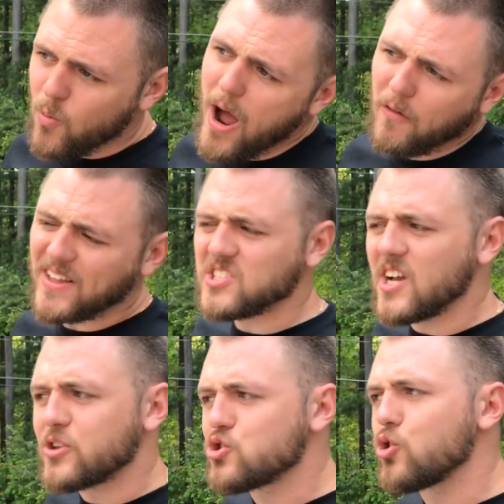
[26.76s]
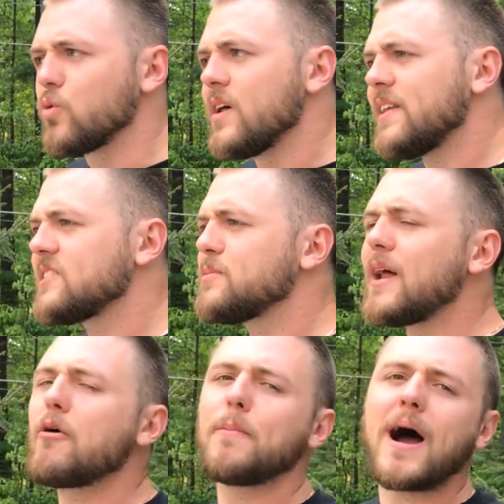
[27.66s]
Well, that's not true. That's
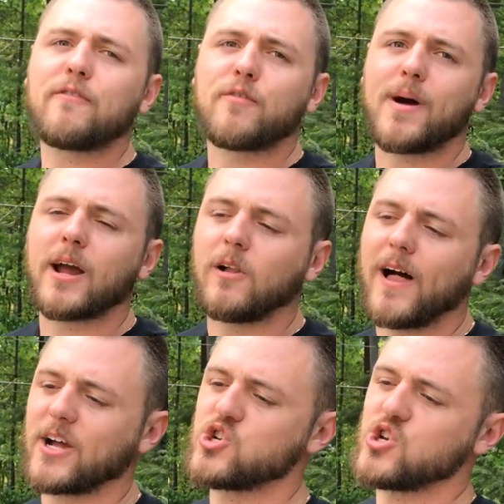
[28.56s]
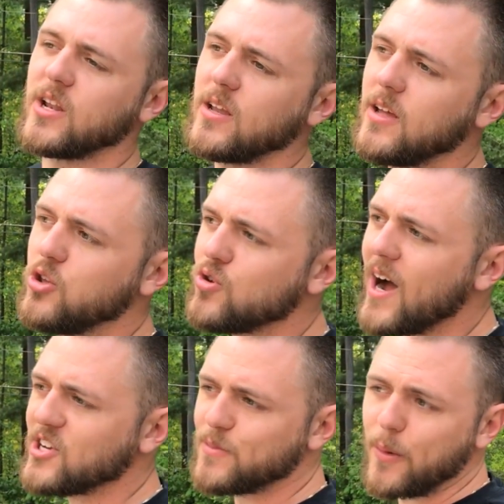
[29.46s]
something I would buy for my collection. You
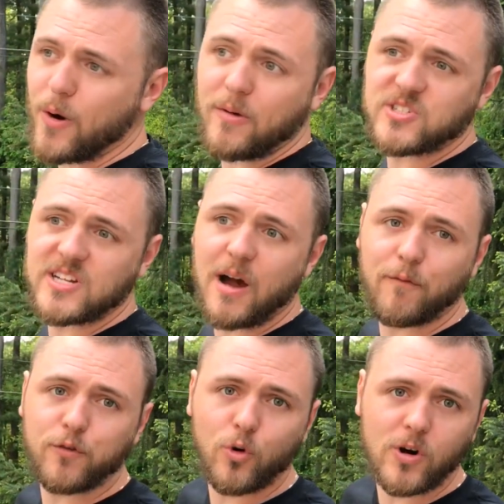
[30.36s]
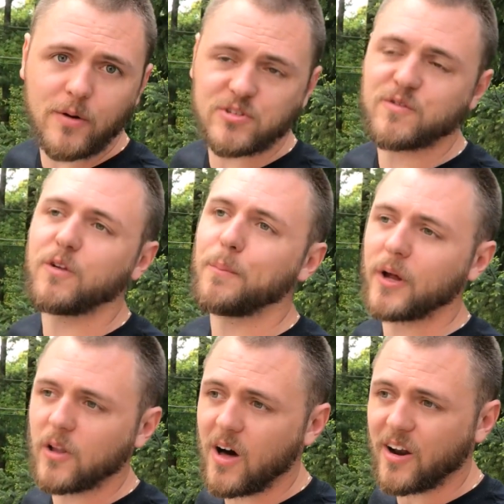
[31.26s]
guys remember when I was down in Florida, I was
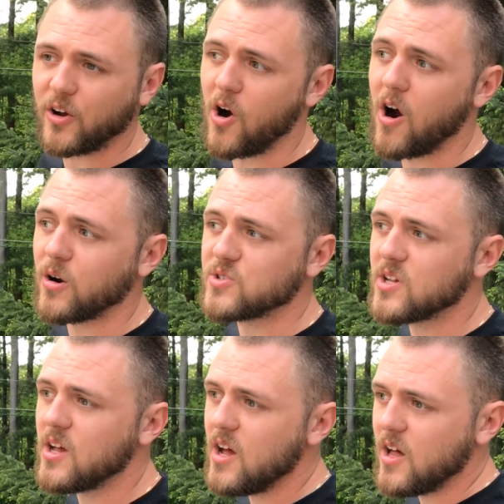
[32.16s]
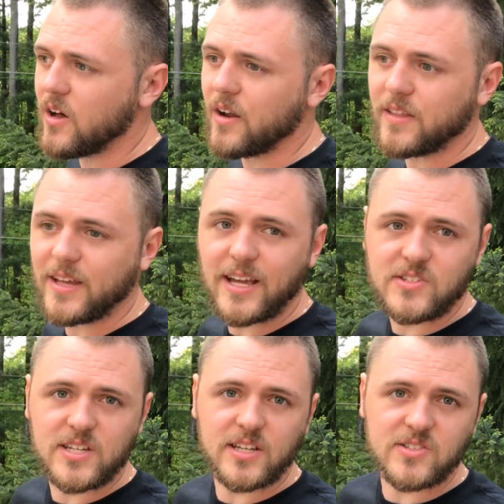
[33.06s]
flipping a lot of cars, a lot of the
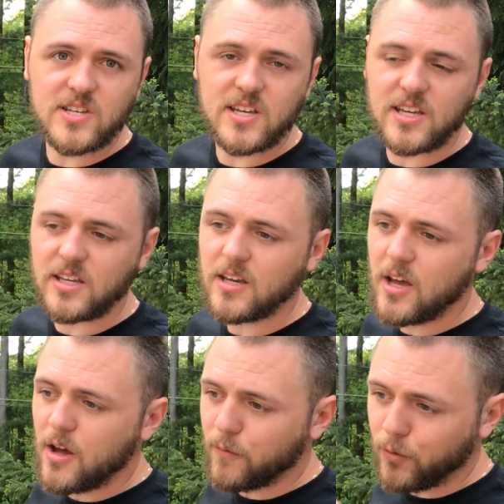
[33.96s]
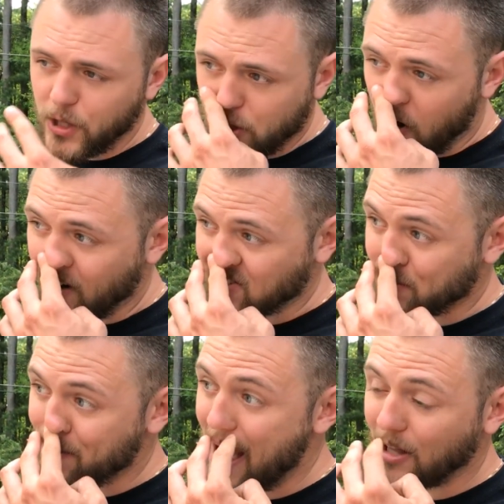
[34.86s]
AT&T fleet cars,
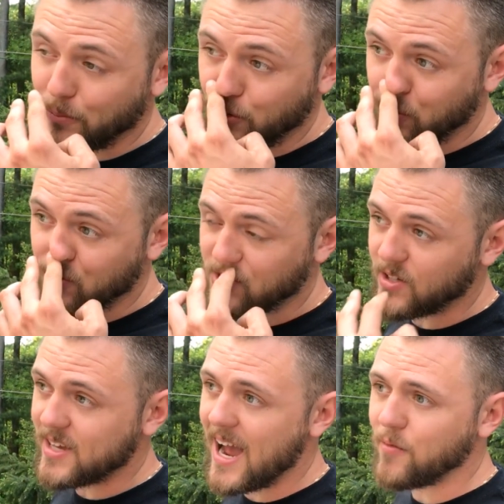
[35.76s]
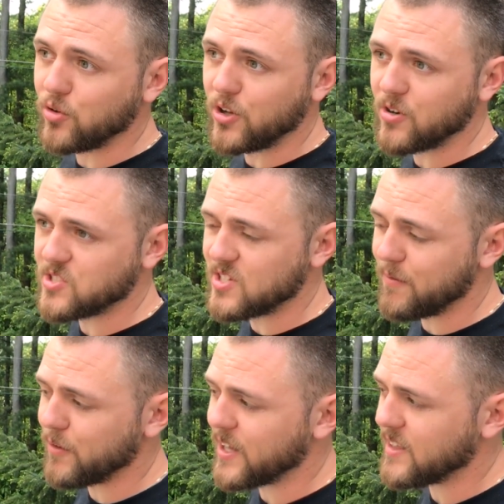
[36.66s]
the Malibus, the Cavaliers,
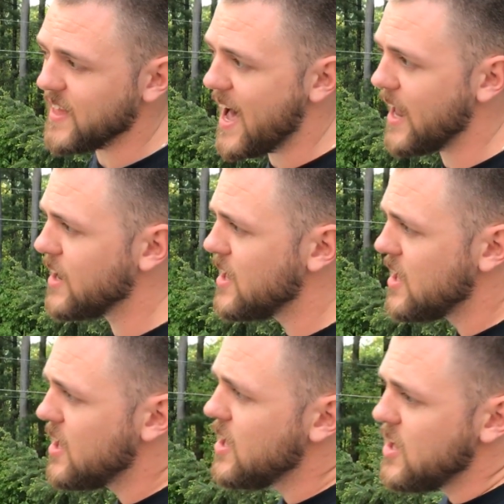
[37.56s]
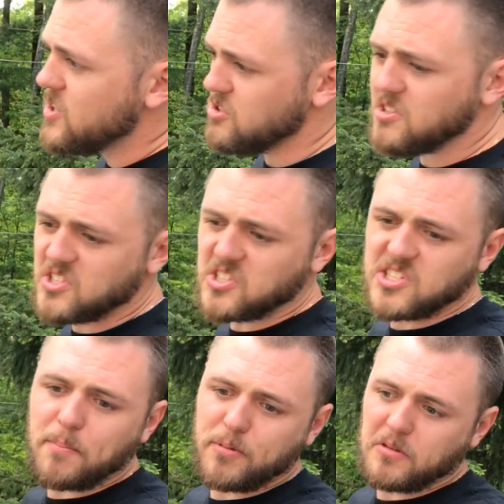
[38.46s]
stuff like that. So this is
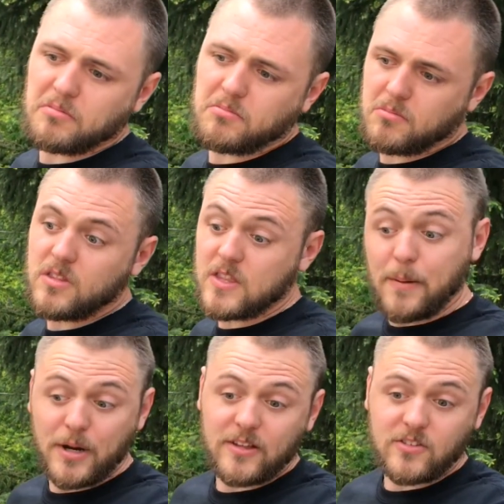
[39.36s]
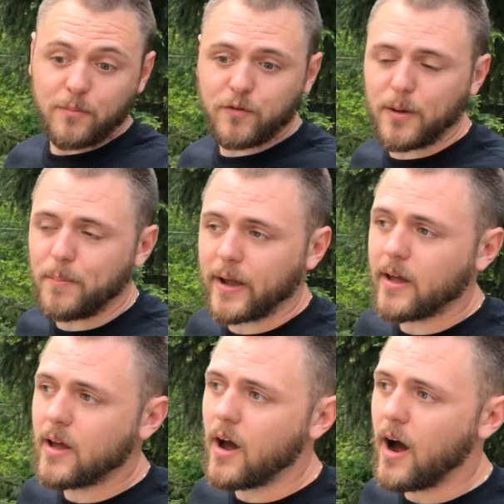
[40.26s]
something that I'm going to end up flipping.